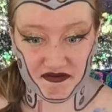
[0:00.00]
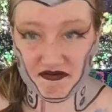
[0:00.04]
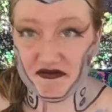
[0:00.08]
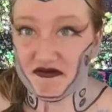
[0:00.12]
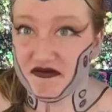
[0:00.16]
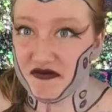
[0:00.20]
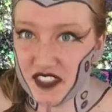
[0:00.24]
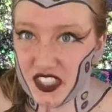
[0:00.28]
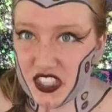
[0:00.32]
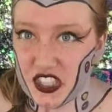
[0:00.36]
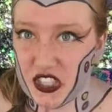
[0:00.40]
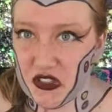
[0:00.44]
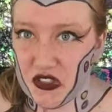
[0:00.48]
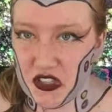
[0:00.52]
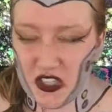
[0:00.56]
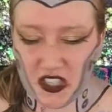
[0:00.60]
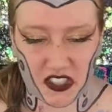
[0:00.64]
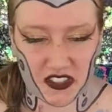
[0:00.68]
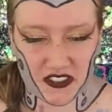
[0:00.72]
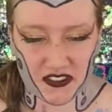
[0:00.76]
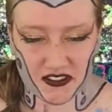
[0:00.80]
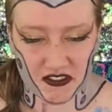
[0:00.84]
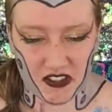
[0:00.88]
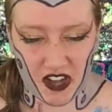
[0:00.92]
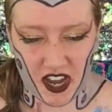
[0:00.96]

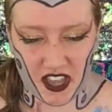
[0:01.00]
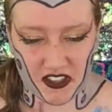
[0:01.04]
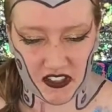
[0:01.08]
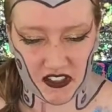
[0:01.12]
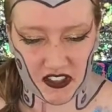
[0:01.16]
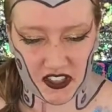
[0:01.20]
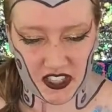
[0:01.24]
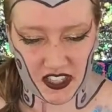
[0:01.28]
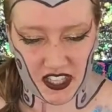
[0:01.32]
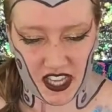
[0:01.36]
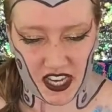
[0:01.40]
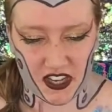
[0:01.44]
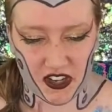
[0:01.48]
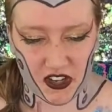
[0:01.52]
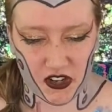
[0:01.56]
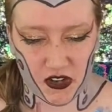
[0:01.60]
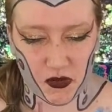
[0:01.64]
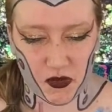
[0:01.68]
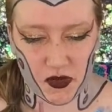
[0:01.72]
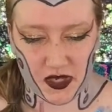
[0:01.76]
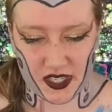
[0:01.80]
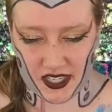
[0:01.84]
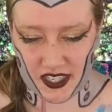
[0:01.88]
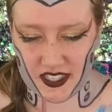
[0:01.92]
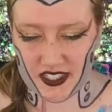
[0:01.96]
sooner rather than later
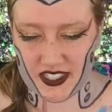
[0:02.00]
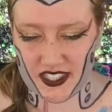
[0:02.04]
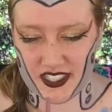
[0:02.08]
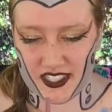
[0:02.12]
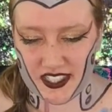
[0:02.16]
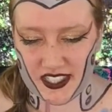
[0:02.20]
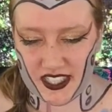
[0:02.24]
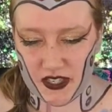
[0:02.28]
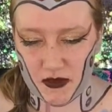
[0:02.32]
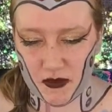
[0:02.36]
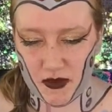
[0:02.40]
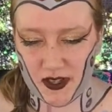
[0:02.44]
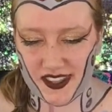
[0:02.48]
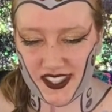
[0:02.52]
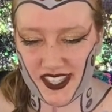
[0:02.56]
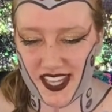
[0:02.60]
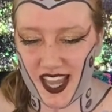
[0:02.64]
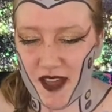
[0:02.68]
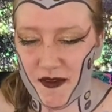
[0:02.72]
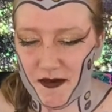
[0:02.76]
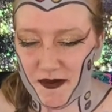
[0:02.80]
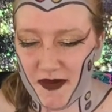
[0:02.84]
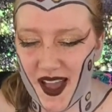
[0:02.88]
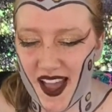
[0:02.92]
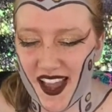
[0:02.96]
we get to see what the
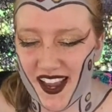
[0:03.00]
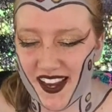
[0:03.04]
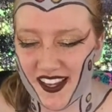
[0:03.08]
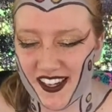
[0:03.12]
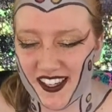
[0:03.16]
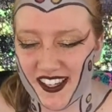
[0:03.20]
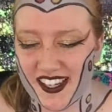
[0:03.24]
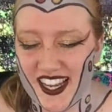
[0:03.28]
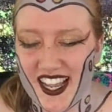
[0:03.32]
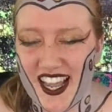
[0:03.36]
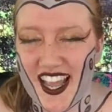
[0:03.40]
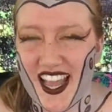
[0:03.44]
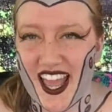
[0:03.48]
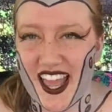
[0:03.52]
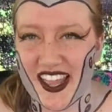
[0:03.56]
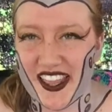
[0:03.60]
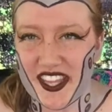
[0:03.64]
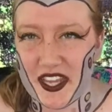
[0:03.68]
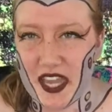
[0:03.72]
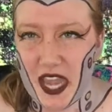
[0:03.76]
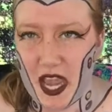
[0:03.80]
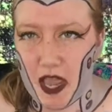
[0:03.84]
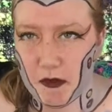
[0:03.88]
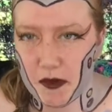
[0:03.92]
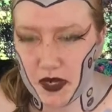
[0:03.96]
Empire and the
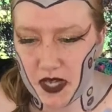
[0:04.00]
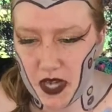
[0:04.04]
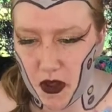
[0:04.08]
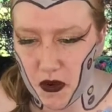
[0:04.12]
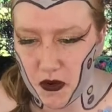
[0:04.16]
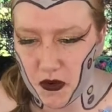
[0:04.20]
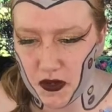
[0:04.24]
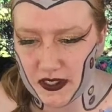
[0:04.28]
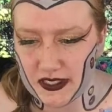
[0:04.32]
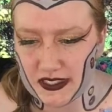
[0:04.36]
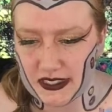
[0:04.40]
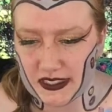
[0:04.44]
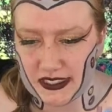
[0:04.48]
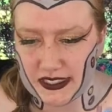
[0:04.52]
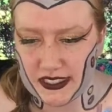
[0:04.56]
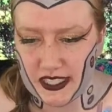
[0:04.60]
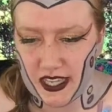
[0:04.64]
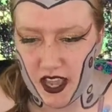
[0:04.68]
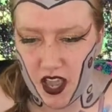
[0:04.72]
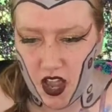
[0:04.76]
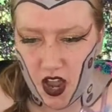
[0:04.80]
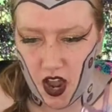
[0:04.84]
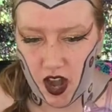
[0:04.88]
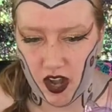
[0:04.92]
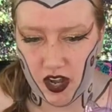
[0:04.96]
Kaminoans
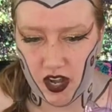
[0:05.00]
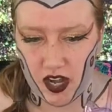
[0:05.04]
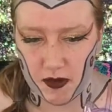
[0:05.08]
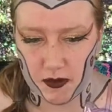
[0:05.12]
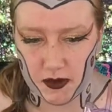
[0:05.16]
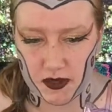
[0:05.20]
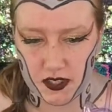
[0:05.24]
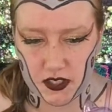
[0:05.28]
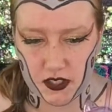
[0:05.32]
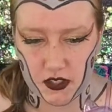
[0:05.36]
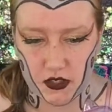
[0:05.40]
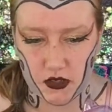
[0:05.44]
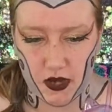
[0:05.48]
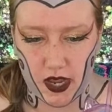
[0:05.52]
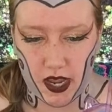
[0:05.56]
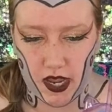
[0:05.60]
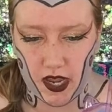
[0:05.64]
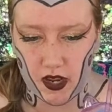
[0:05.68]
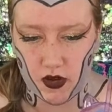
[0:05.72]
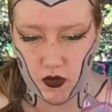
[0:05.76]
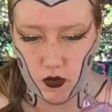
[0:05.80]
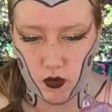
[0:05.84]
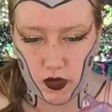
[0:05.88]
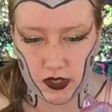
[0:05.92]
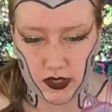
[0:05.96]
are up to,
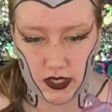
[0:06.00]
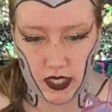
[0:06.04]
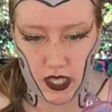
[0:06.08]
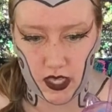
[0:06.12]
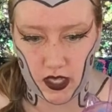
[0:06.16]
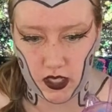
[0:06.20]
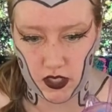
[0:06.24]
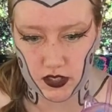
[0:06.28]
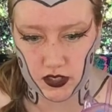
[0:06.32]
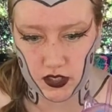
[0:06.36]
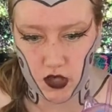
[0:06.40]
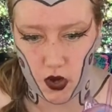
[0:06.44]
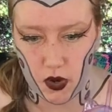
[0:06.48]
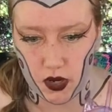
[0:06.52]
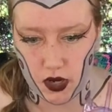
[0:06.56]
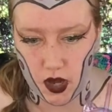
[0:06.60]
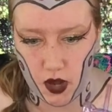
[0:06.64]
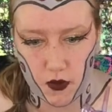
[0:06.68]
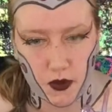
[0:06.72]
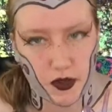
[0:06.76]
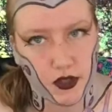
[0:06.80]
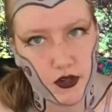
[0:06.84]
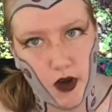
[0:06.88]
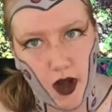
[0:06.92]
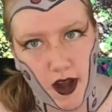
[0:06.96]
and what the hell is going on
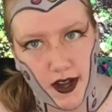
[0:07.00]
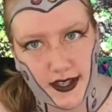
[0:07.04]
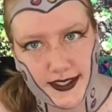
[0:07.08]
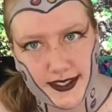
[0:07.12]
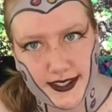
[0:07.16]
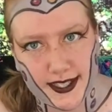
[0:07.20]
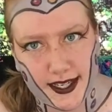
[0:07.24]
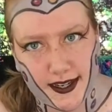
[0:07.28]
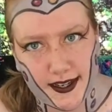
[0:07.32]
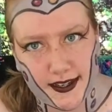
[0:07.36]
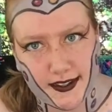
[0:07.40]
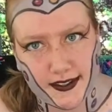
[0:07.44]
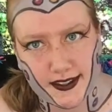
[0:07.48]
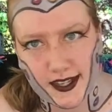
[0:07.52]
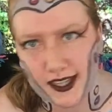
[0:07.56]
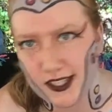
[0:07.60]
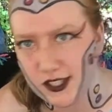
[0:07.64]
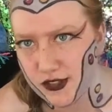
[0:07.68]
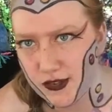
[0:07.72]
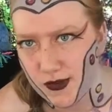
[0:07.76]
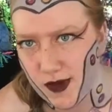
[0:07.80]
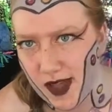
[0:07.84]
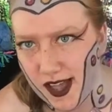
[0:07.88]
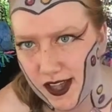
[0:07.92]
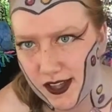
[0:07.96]
with Crosshair as
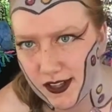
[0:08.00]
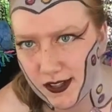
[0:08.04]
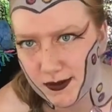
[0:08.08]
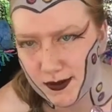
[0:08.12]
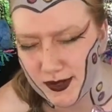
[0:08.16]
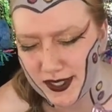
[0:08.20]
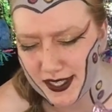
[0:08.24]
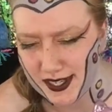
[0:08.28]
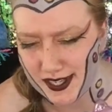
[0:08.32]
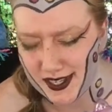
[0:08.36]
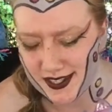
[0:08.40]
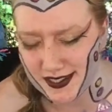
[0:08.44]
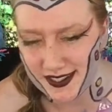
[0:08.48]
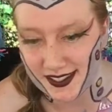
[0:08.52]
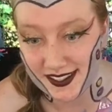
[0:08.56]
well, because